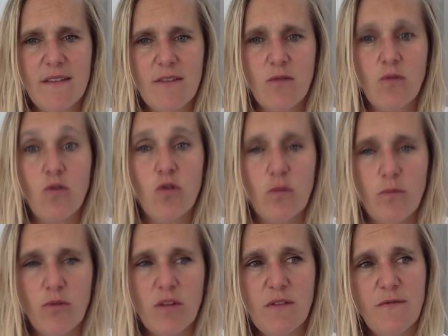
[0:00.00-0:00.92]
It's not
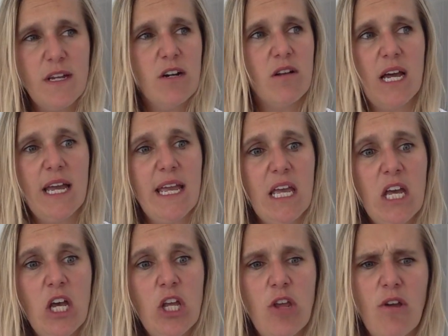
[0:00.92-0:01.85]
normal to feel like
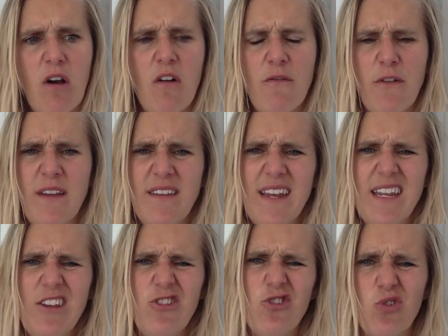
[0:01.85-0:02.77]
you can't find
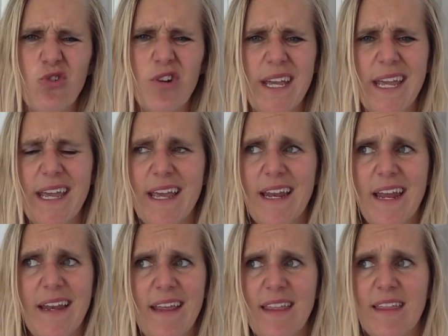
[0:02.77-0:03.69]
any joy in
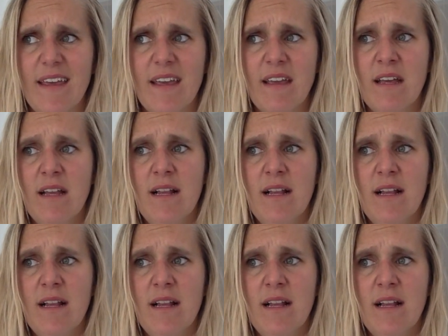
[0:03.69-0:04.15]
anything.